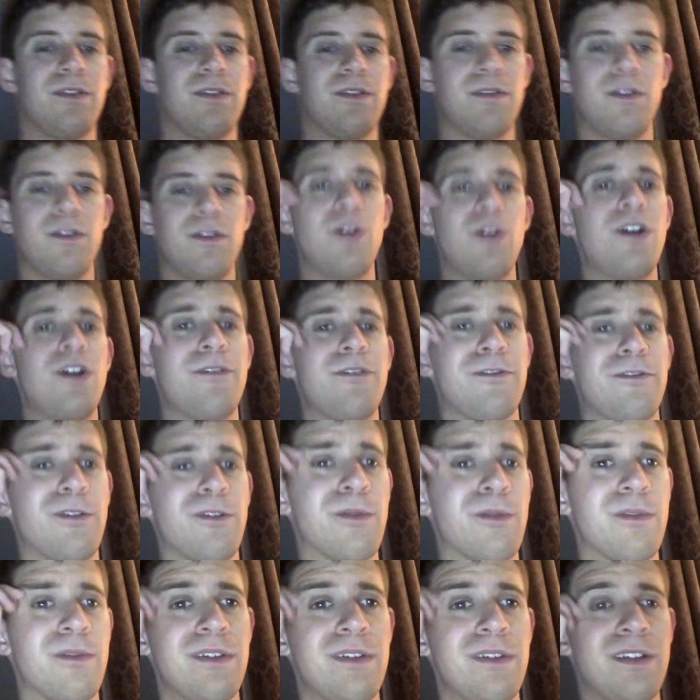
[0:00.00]

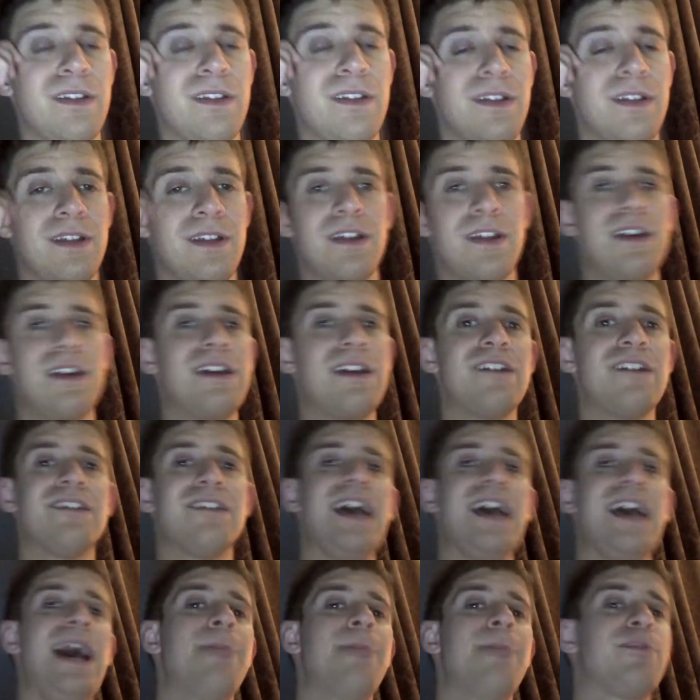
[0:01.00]
Awful is
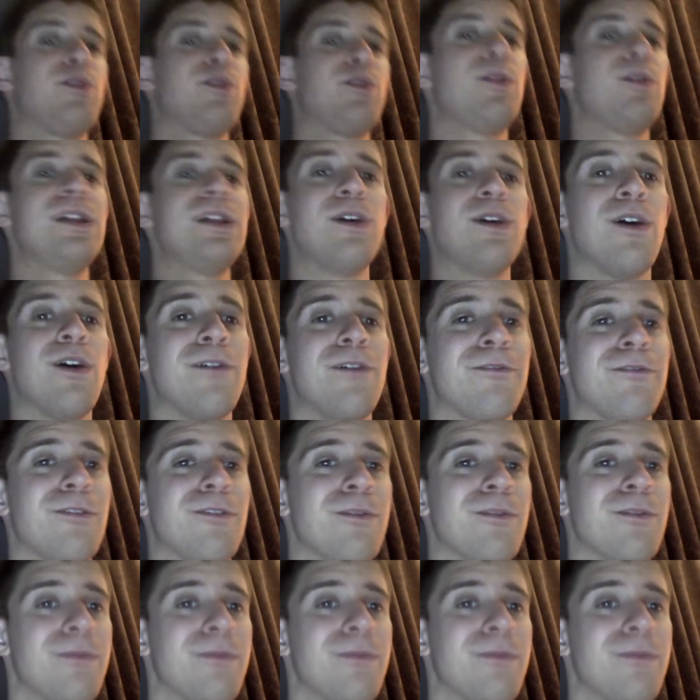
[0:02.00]
absolutely awful.